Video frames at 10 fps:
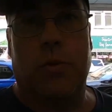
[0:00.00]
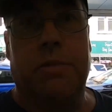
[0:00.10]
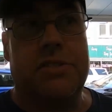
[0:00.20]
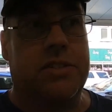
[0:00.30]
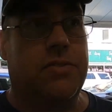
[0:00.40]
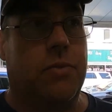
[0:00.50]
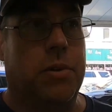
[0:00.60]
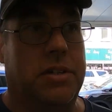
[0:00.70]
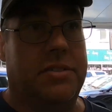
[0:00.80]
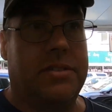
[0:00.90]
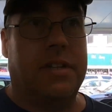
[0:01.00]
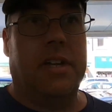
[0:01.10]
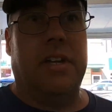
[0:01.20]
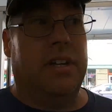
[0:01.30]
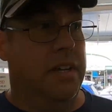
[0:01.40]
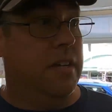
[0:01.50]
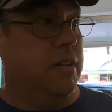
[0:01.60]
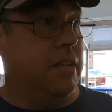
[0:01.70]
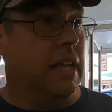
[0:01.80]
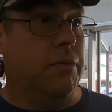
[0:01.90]
more business from us,
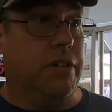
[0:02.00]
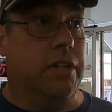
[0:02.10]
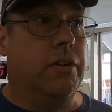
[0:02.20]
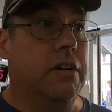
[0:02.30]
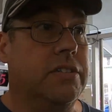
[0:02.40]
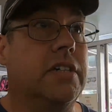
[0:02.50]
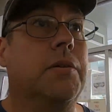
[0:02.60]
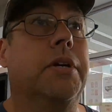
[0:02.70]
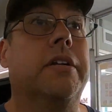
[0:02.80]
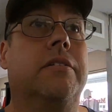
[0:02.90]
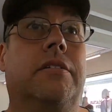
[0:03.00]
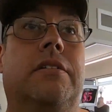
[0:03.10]
allowing the dogs to come in.